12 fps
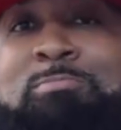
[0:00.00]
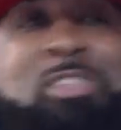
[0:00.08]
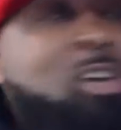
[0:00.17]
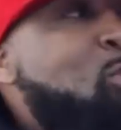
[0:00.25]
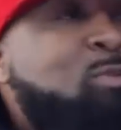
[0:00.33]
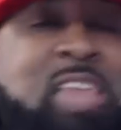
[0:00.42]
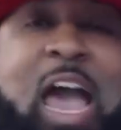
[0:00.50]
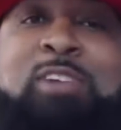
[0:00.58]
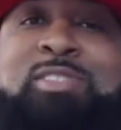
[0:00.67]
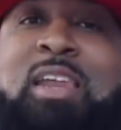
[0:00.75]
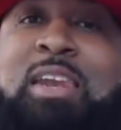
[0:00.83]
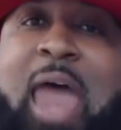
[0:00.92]

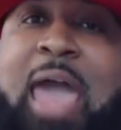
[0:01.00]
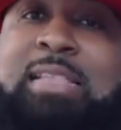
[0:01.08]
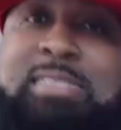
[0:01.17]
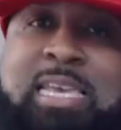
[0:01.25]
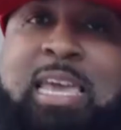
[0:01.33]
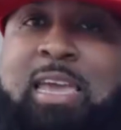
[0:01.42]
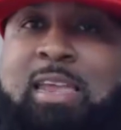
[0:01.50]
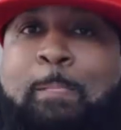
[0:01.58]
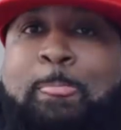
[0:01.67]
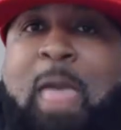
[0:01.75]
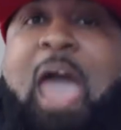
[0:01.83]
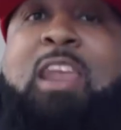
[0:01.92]
2019
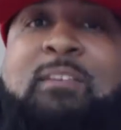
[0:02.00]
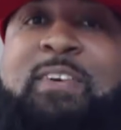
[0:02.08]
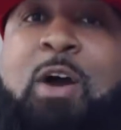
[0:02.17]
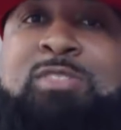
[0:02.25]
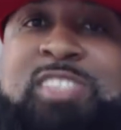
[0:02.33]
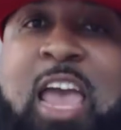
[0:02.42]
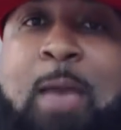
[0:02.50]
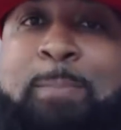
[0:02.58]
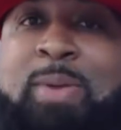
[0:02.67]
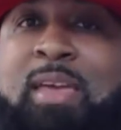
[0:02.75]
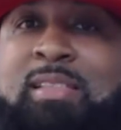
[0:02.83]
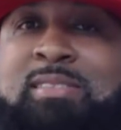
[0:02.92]
NFL
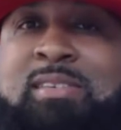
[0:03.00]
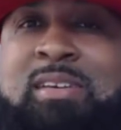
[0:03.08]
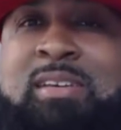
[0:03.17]
champions.